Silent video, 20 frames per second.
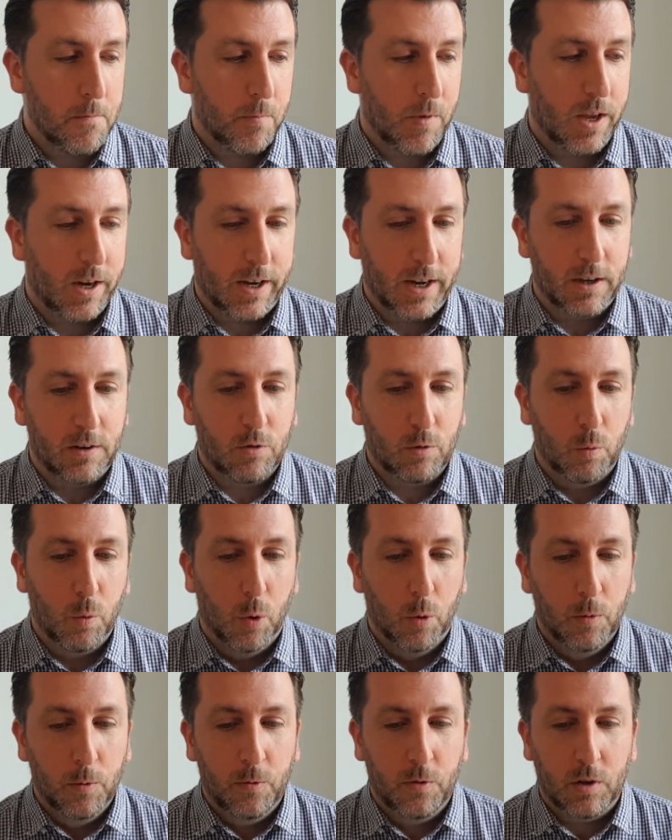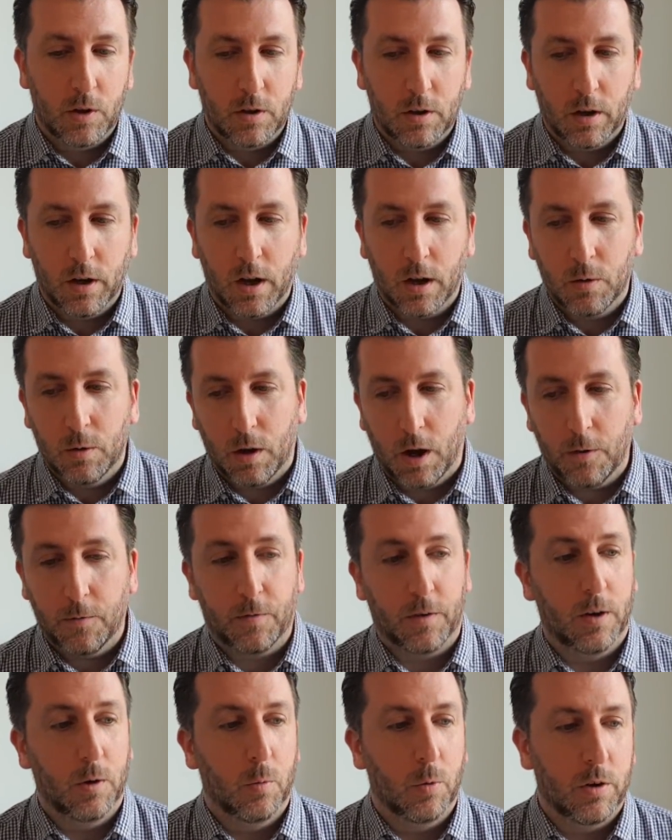against Wolves, and
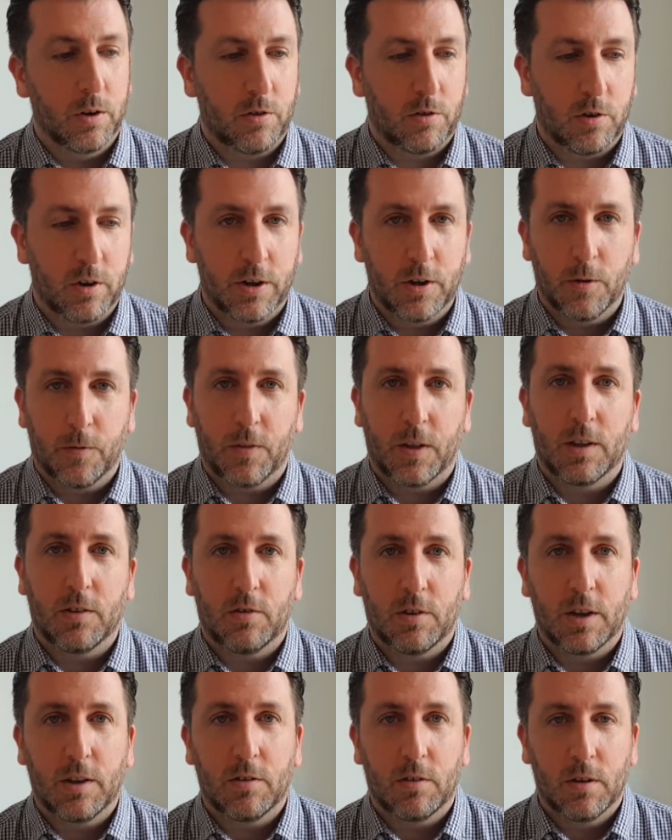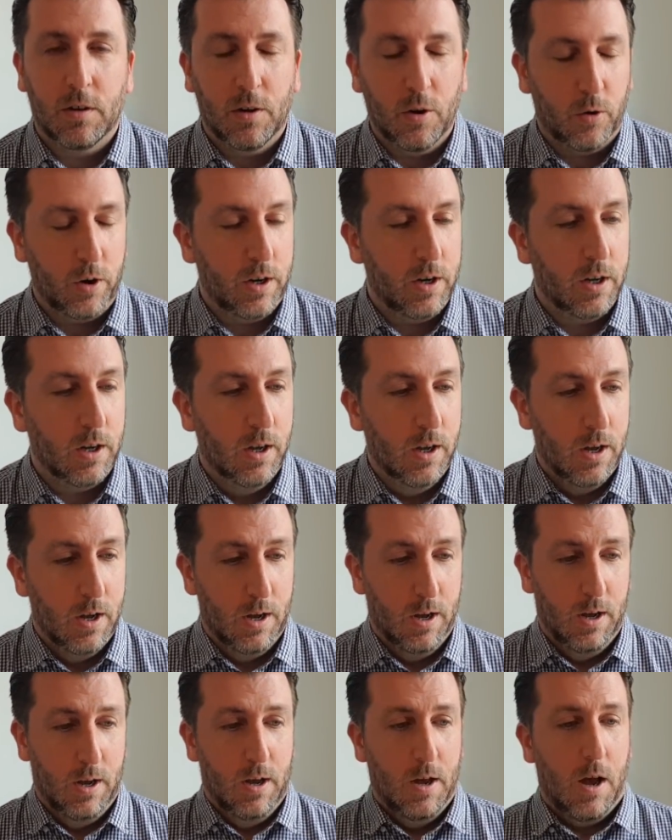hopefully they'll want to sign off their season not
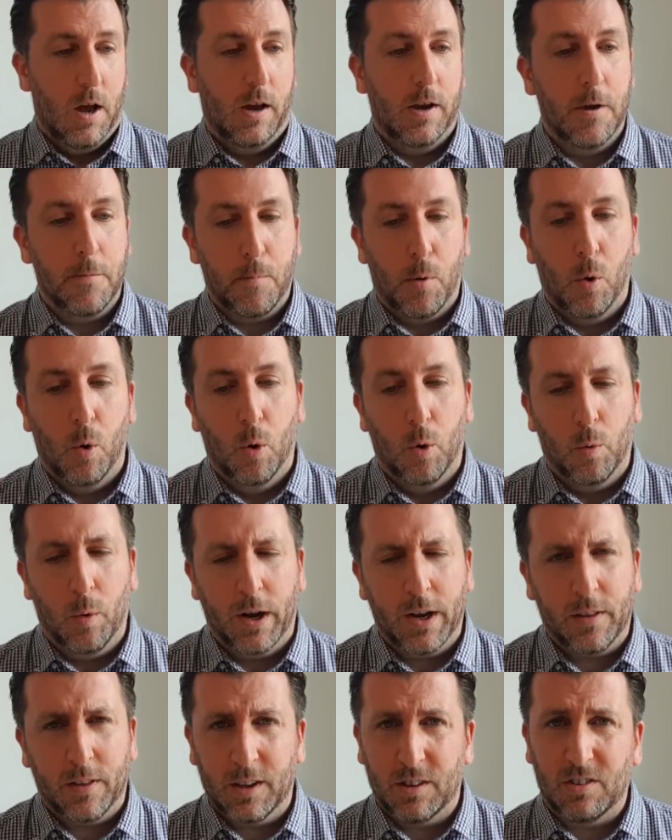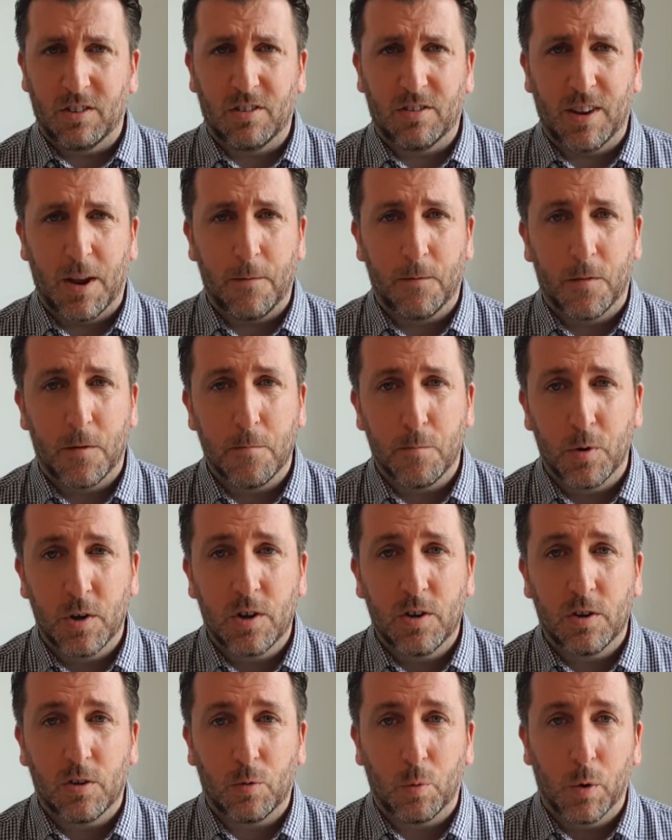in a poor way. I think it's at Stamford
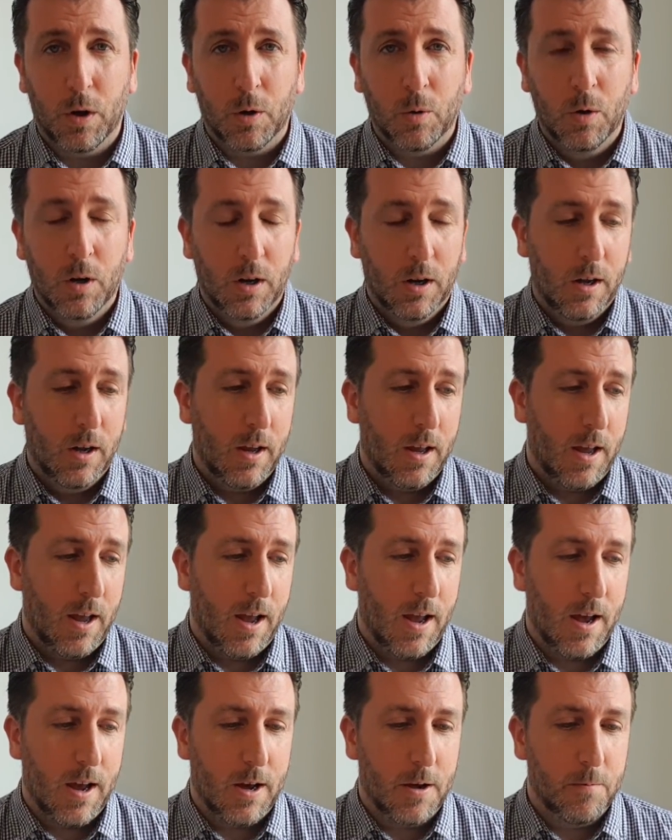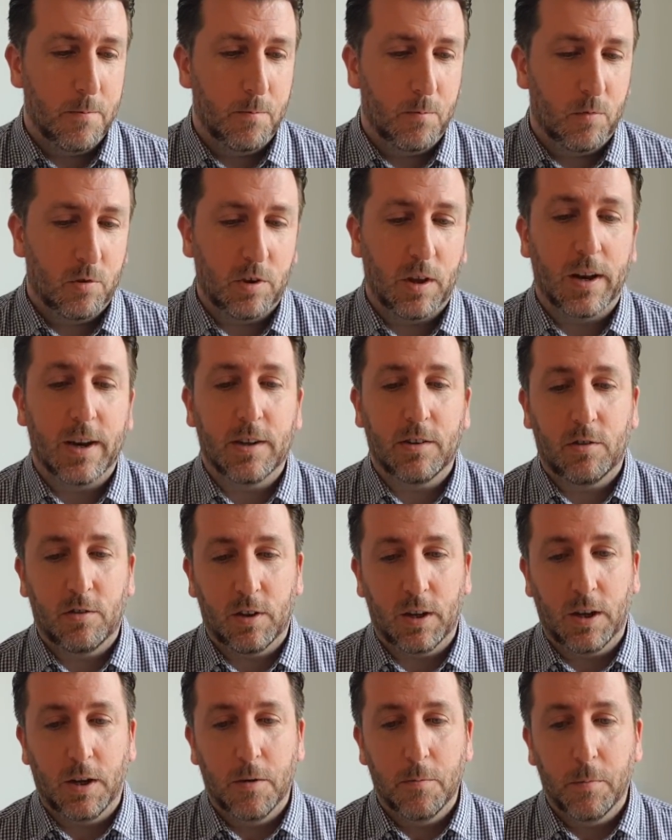Bridge as well. So let's
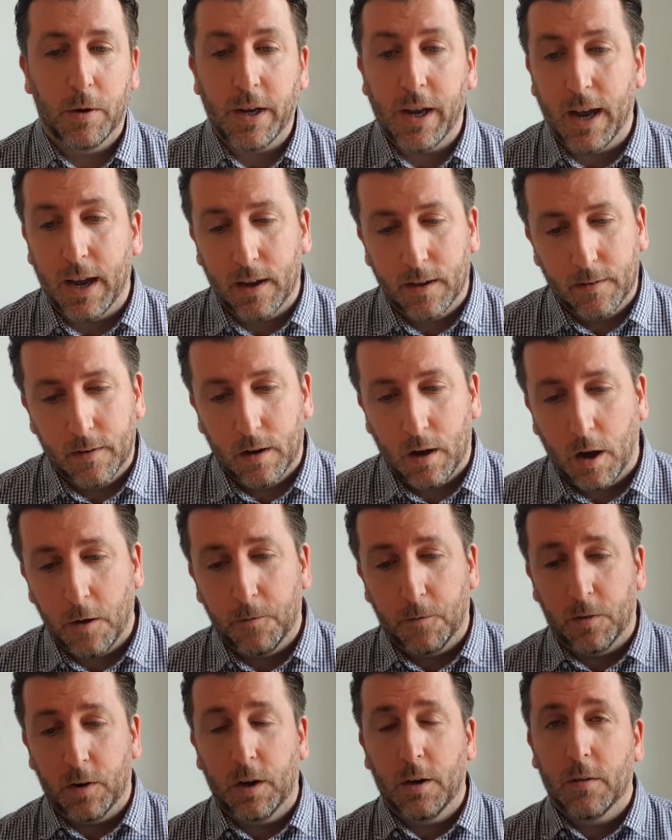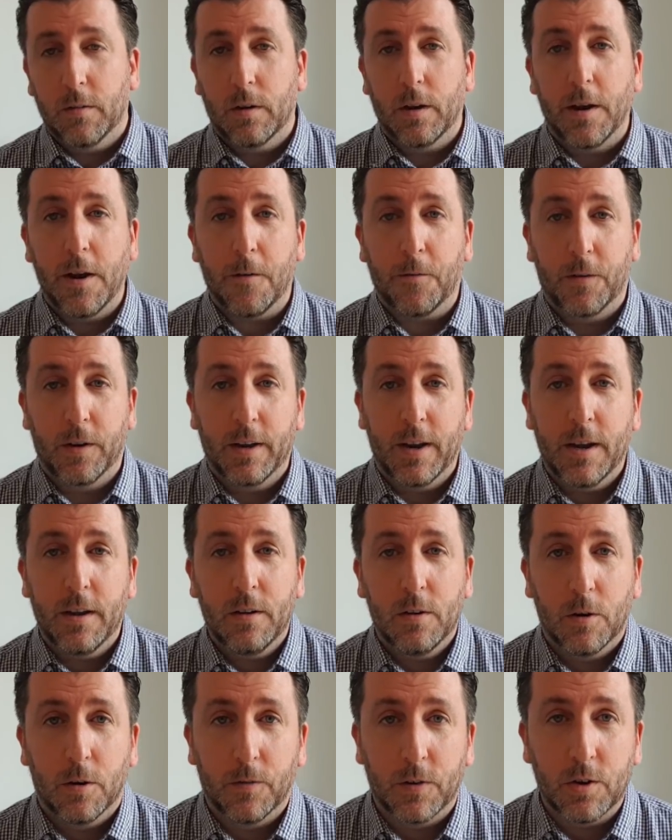see. But yeah, hopefully enough in there
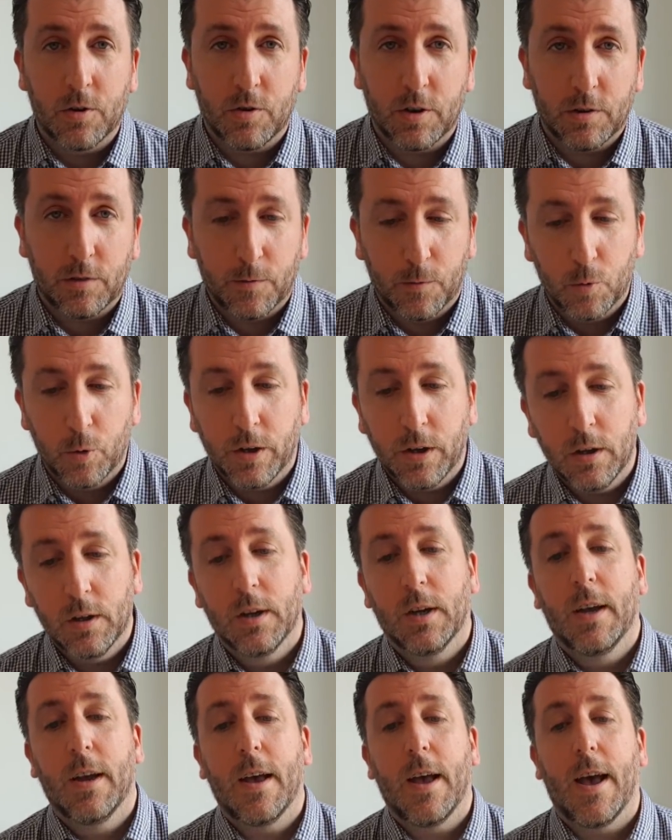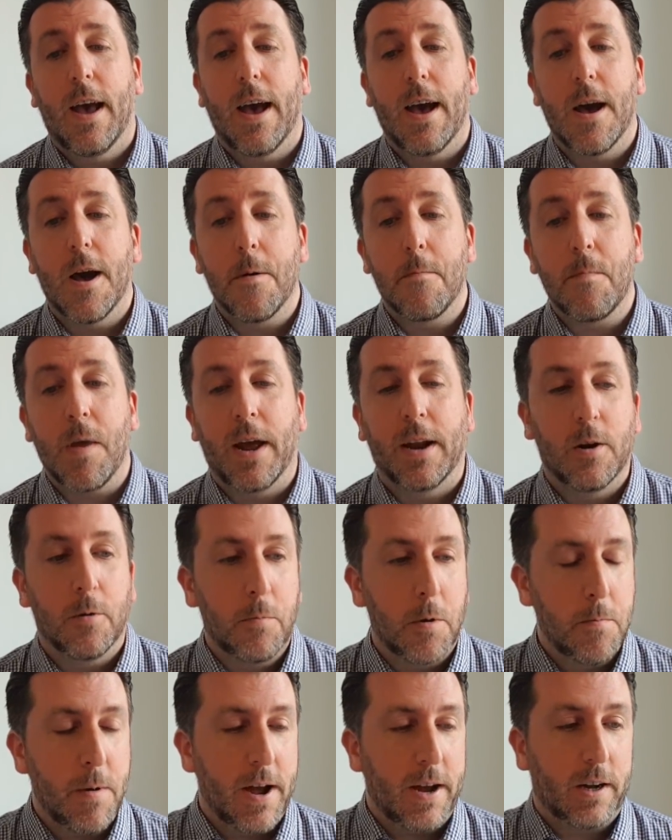of interest for you. And I'll
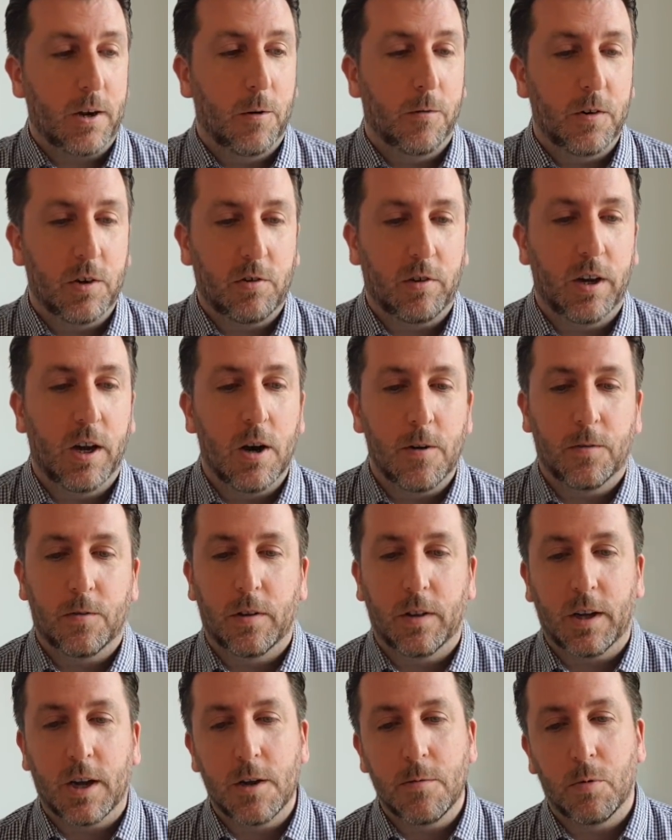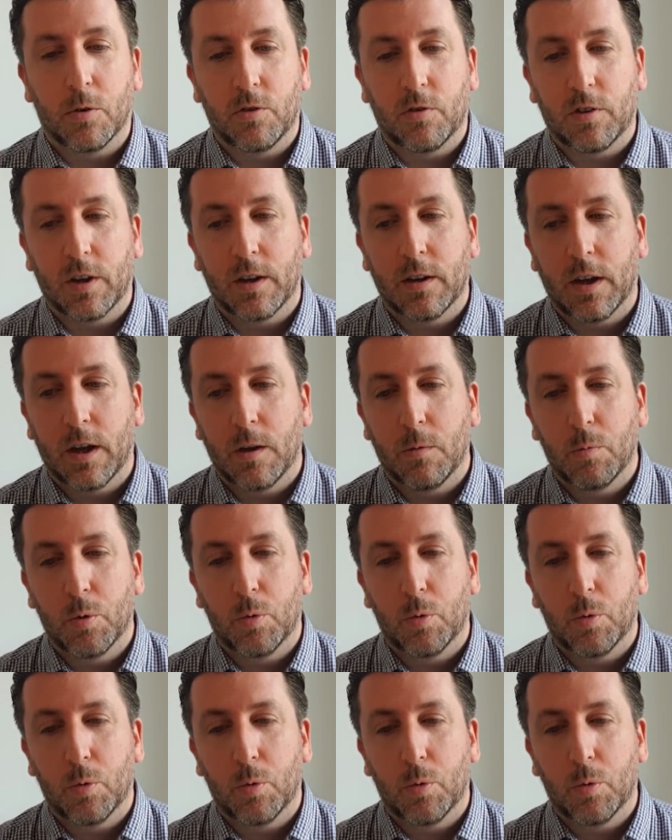be back obviously after the game on Sunday, and